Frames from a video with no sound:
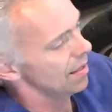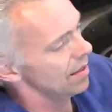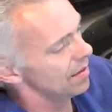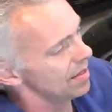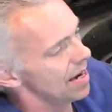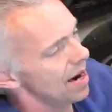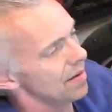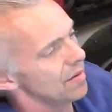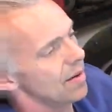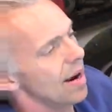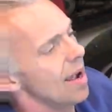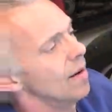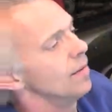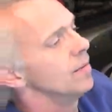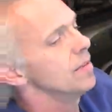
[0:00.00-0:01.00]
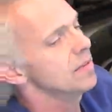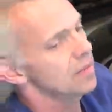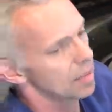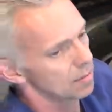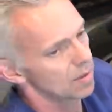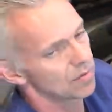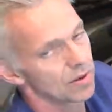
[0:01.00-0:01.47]
there they are. They're out. Let's
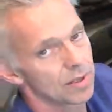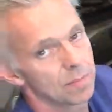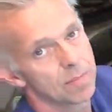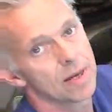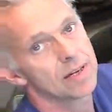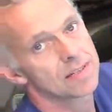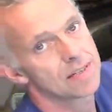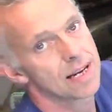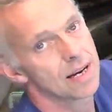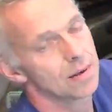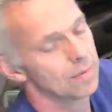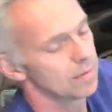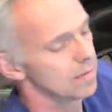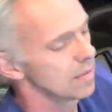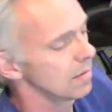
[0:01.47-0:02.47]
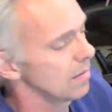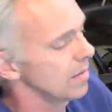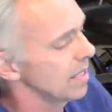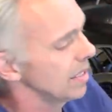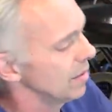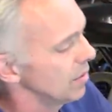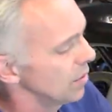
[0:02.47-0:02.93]
get them over on the bench now, see what
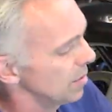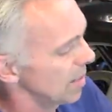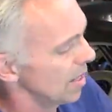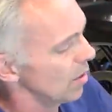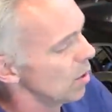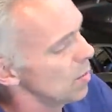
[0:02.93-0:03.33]
we can do about